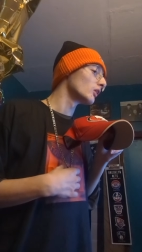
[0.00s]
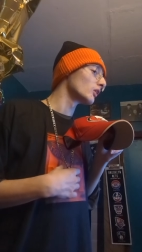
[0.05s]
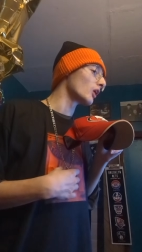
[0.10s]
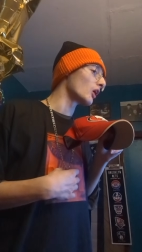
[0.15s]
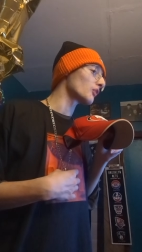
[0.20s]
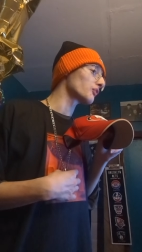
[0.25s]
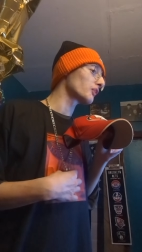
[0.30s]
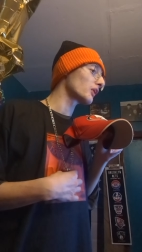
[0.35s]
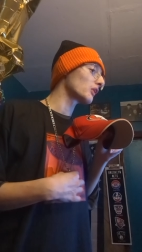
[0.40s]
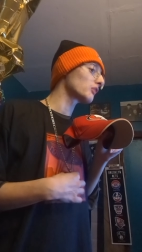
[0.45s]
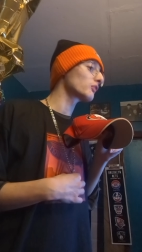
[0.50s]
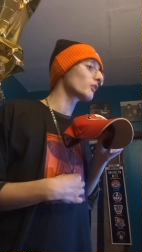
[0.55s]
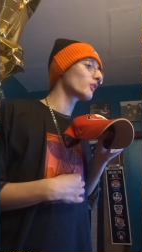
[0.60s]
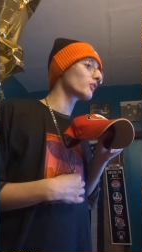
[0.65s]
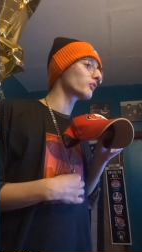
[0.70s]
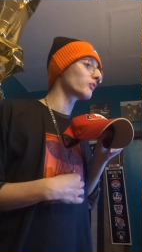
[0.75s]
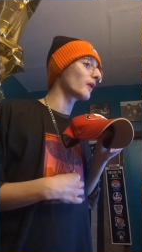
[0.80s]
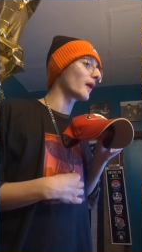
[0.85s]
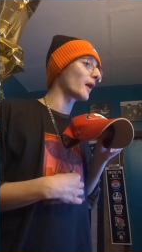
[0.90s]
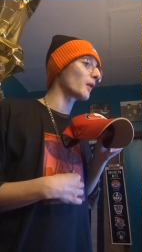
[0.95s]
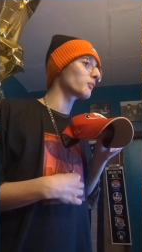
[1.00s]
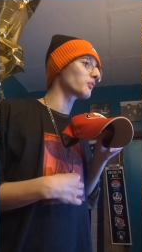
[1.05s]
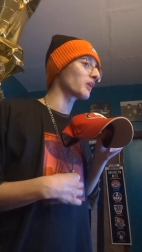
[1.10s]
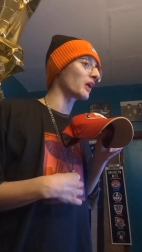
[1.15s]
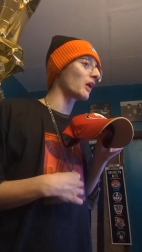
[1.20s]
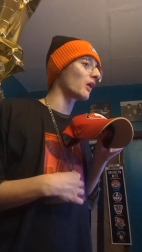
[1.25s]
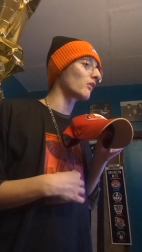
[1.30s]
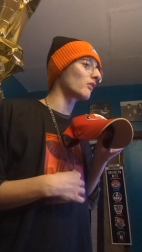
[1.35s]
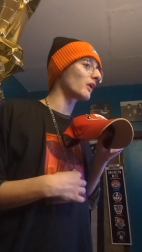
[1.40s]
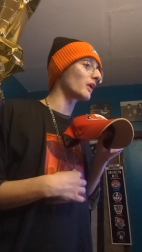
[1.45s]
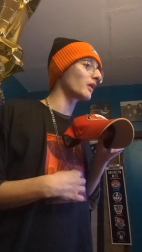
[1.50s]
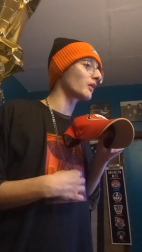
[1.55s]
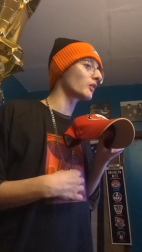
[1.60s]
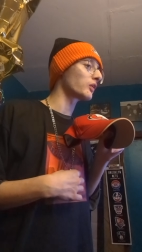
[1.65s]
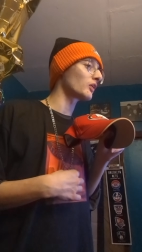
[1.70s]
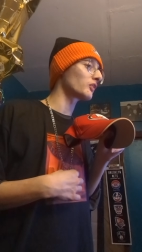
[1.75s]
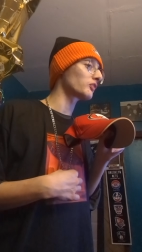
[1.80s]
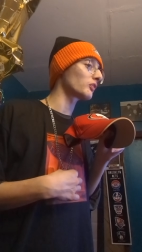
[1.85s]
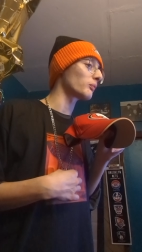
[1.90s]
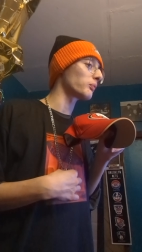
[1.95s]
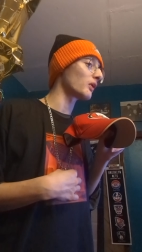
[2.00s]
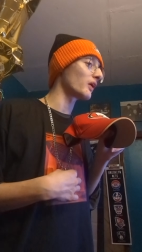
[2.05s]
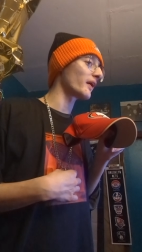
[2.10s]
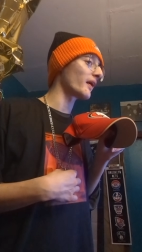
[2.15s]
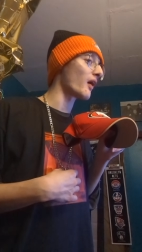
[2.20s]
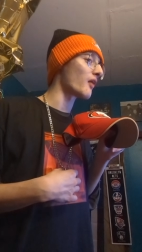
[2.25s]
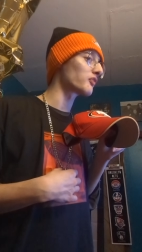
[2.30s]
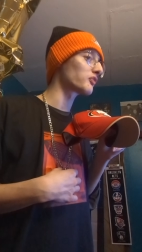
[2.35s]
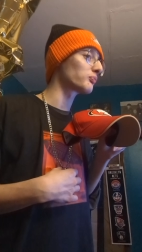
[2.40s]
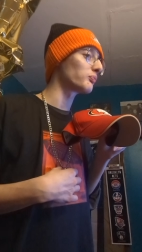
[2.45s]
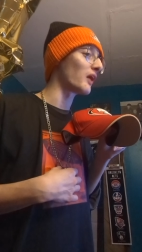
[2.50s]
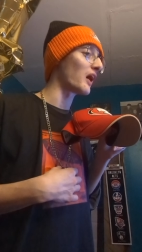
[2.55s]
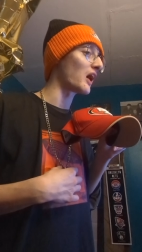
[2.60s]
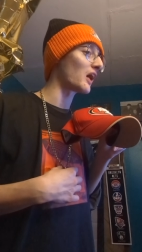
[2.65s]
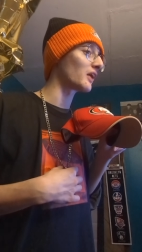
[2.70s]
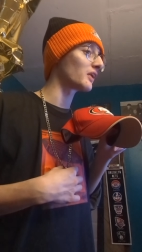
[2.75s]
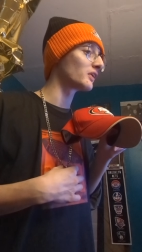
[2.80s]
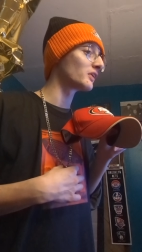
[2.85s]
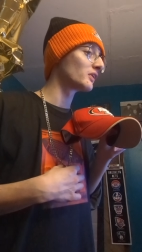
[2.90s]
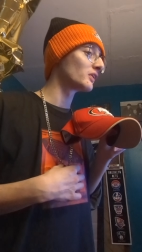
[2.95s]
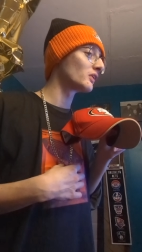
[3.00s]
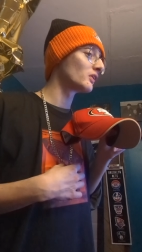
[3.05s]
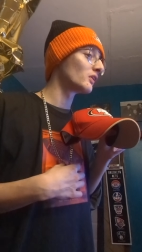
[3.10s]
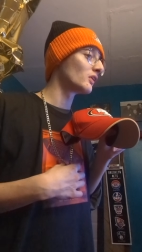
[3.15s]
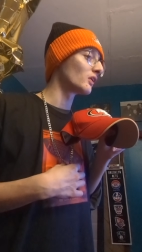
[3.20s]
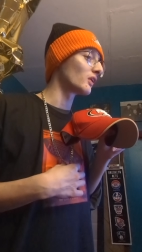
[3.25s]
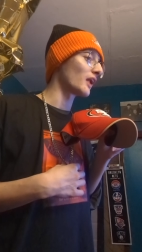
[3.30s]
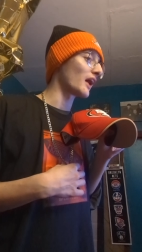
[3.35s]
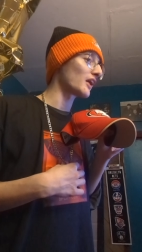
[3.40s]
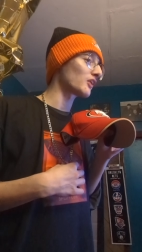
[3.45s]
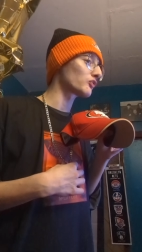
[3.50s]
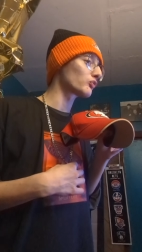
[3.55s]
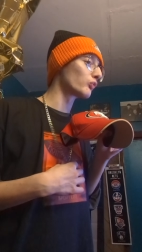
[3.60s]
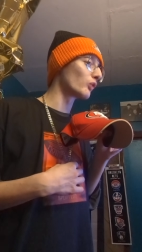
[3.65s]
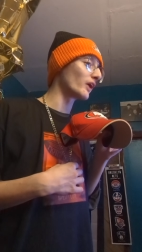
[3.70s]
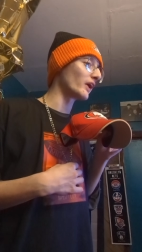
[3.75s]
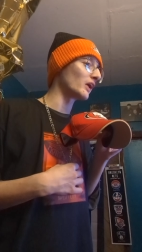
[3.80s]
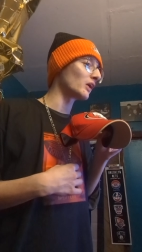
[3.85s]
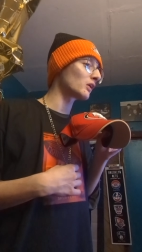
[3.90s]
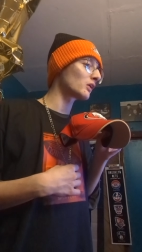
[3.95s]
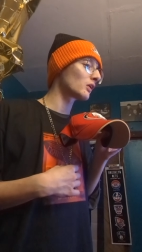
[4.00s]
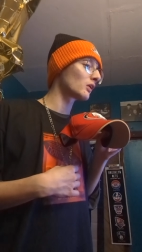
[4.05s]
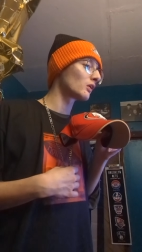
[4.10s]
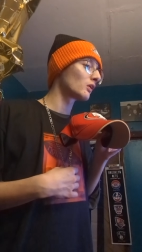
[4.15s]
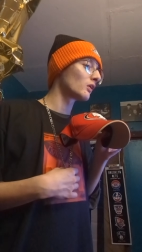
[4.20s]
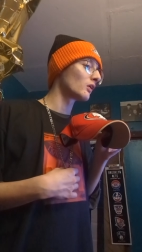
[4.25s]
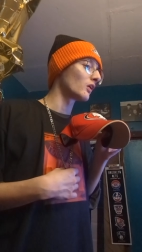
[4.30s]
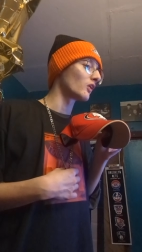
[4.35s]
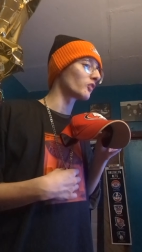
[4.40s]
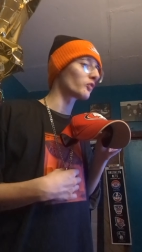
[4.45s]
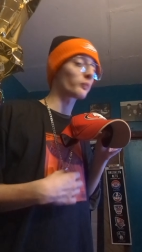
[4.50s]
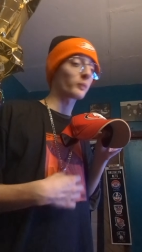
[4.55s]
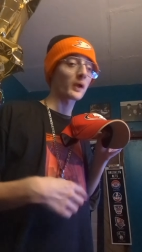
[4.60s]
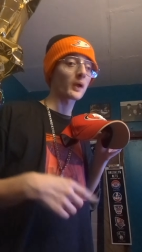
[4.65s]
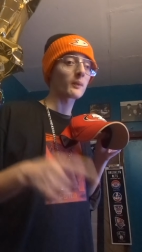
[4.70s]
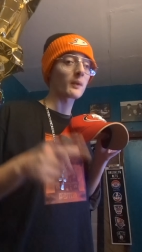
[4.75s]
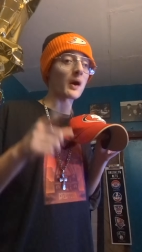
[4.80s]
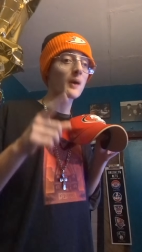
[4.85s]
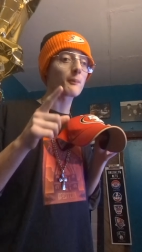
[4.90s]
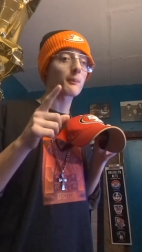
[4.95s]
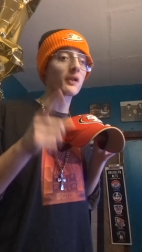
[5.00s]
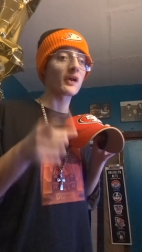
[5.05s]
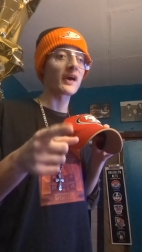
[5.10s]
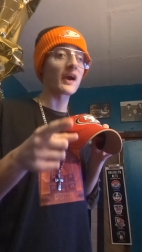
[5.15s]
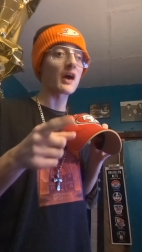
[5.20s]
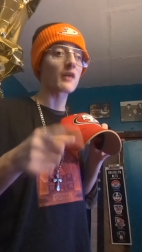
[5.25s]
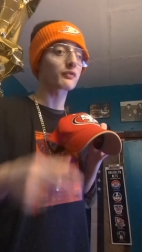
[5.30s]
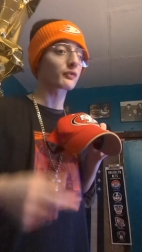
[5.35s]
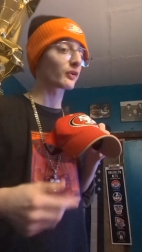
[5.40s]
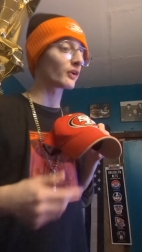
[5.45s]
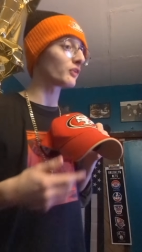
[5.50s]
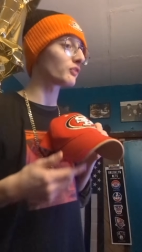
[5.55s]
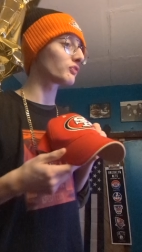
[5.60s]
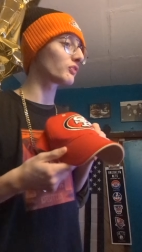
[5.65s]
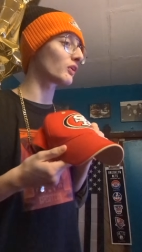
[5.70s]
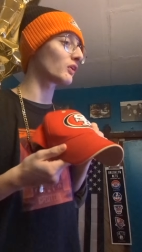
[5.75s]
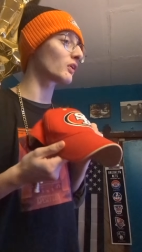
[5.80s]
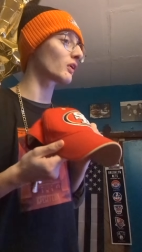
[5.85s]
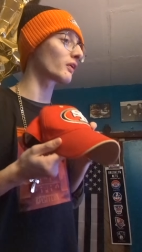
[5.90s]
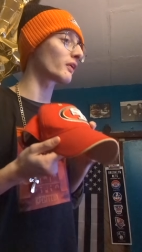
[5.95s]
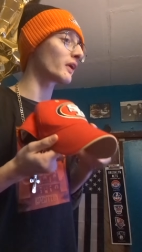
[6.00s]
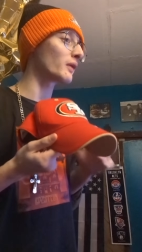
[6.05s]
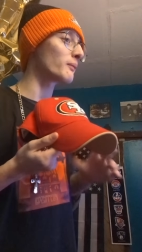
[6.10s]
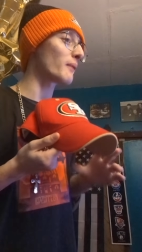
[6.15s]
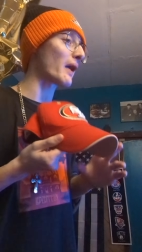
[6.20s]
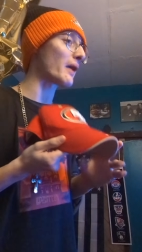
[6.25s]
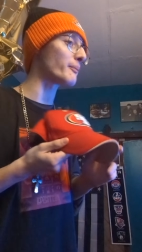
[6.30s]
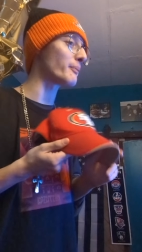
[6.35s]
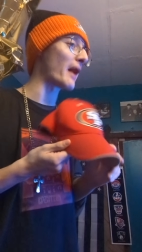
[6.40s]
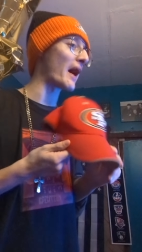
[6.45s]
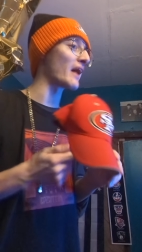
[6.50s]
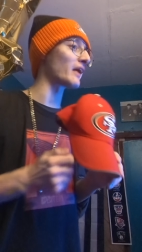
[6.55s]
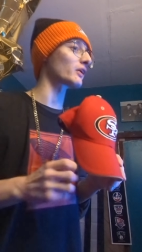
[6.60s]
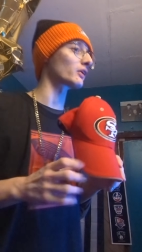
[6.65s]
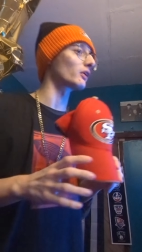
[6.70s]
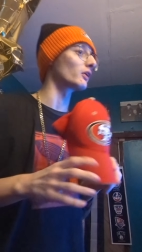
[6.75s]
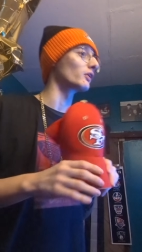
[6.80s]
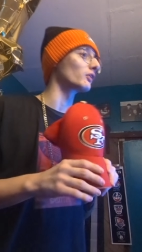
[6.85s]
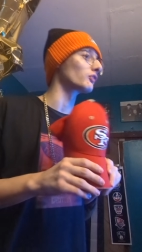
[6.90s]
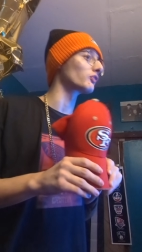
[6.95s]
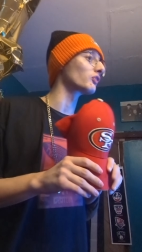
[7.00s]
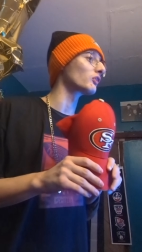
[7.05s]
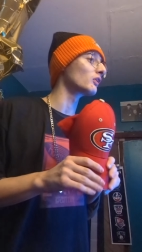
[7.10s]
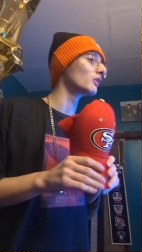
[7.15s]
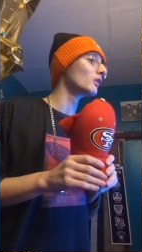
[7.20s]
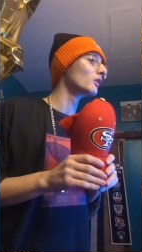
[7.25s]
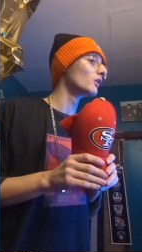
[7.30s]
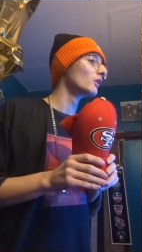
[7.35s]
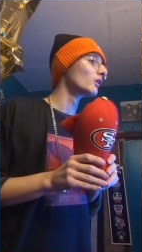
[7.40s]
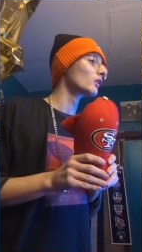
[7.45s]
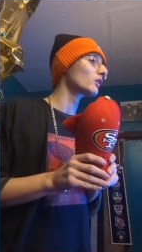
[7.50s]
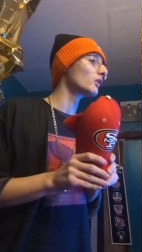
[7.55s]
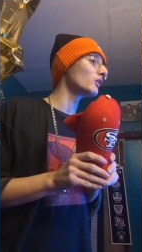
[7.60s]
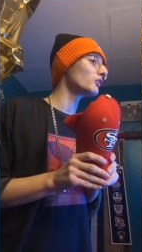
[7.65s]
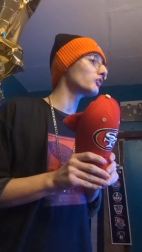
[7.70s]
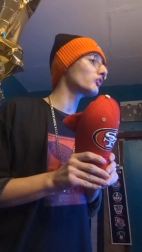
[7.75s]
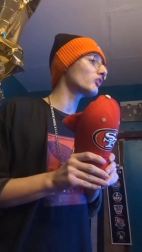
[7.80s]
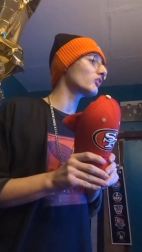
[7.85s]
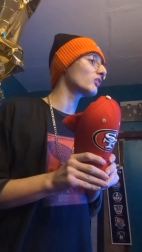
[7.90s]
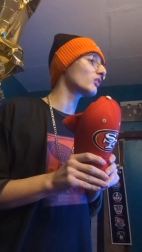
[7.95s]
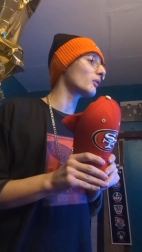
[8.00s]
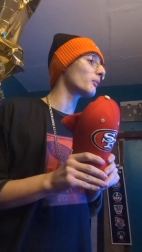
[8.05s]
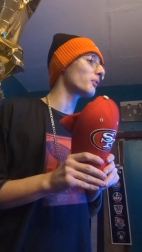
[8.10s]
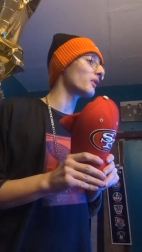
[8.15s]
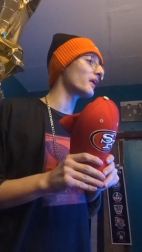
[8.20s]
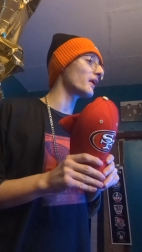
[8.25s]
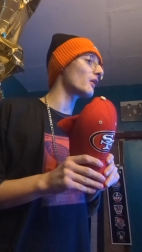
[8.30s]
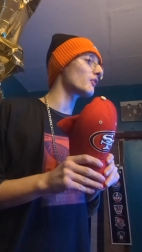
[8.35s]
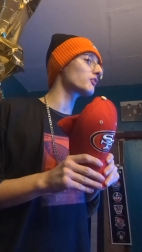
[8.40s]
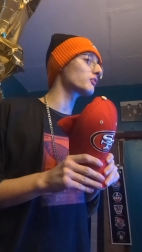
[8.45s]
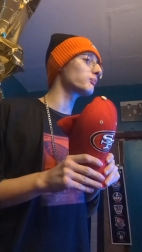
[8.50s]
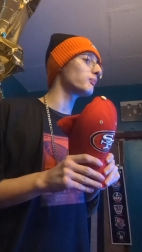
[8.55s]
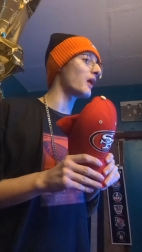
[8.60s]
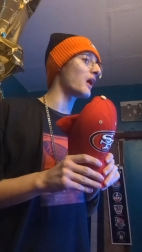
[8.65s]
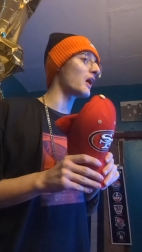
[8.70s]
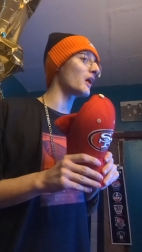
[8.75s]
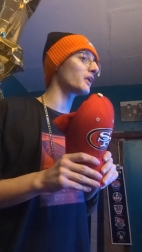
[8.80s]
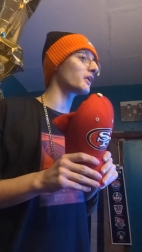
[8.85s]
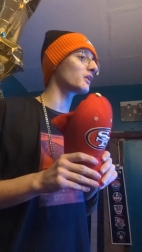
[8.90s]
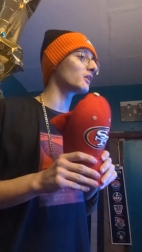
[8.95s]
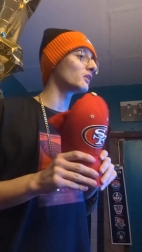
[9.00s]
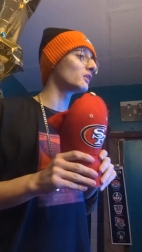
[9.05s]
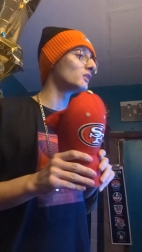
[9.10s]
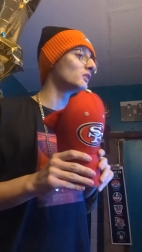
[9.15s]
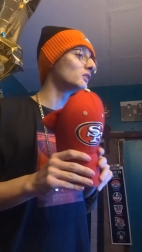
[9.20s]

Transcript: Los Angeles Rams, they already clinched a playoff spot last week. And speaking about playoff clinching, the Green Bay Packers clinched the playoff spot